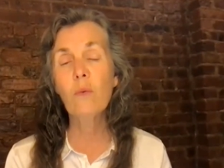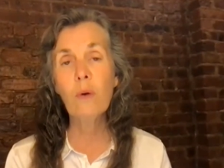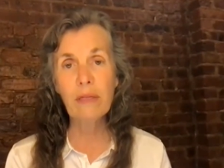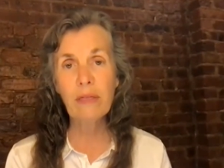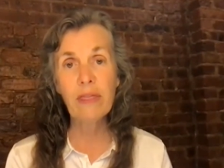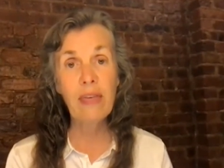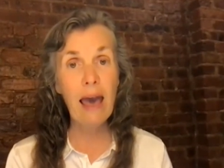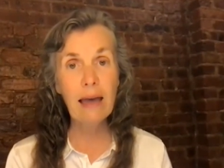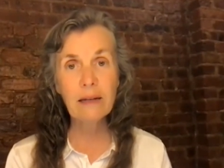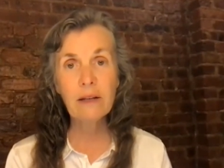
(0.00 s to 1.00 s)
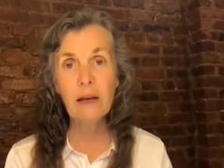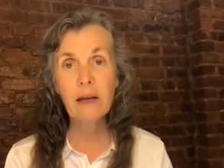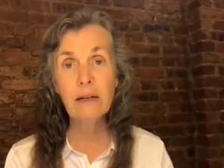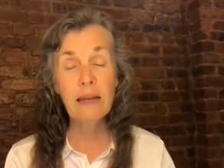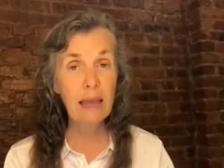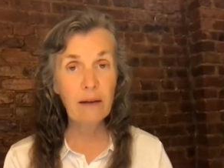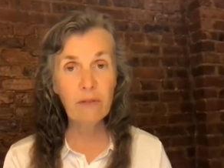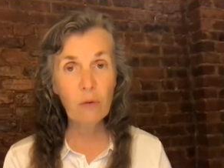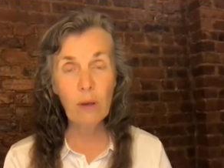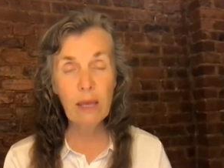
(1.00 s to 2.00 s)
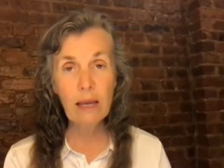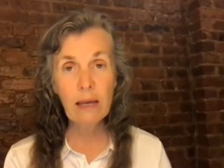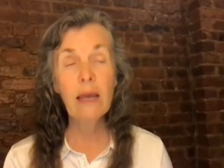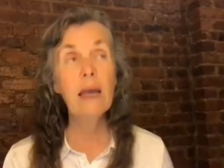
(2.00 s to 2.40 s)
with that day of the week.